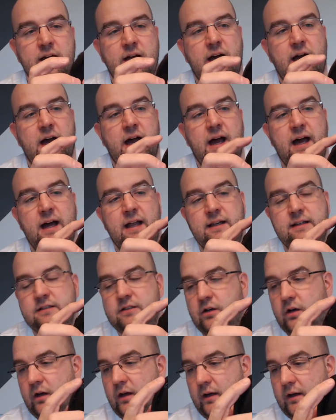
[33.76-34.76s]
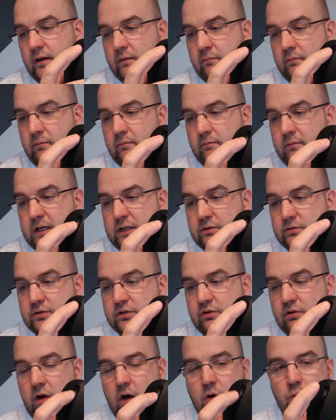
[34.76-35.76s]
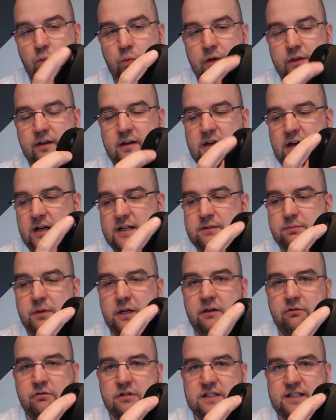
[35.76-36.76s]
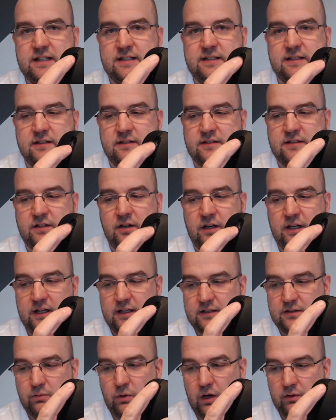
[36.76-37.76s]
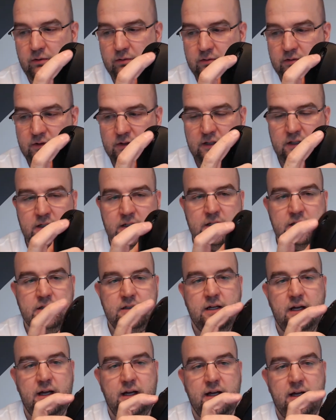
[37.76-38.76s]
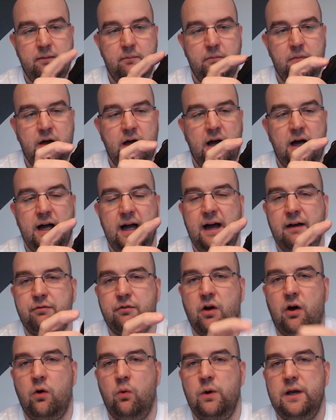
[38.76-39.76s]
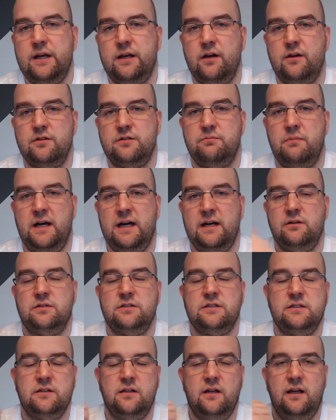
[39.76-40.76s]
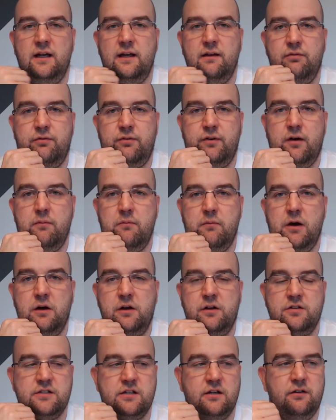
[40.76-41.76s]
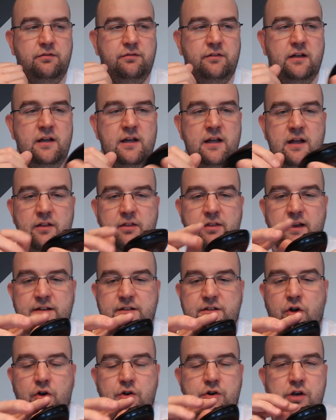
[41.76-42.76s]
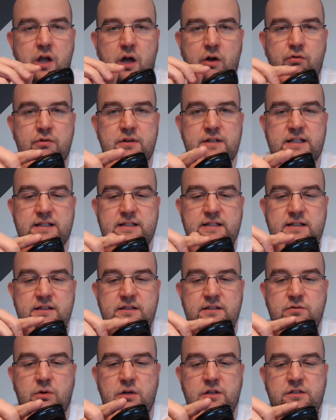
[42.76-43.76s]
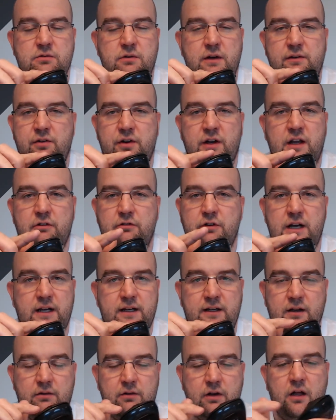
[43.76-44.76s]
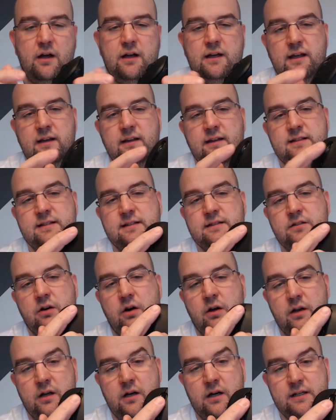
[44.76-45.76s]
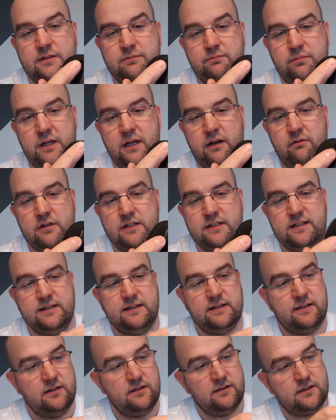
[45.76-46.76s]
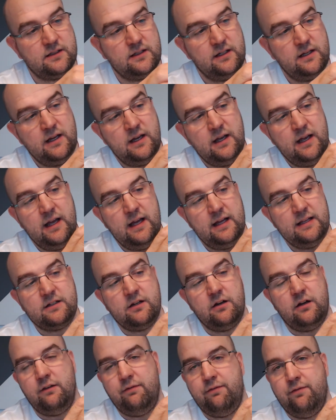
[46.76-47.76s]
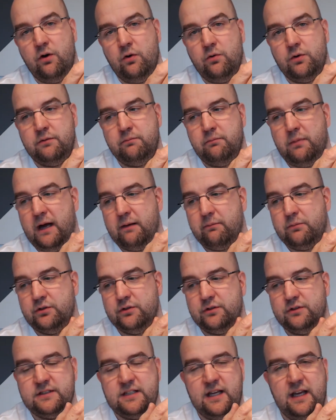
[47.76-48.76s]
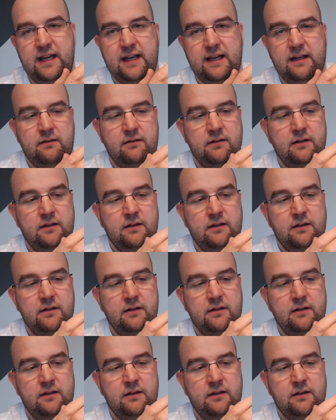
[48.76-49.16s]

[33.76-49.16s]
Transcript: and it's got a middle scroll with a nice bit of resistance on it as well. Um, I have got a Windows mouse uh, from Microsoft that's got no resistance whatsoever and I really don't like it. This has got a nice bit of resistance. It's got the forward and back buttons here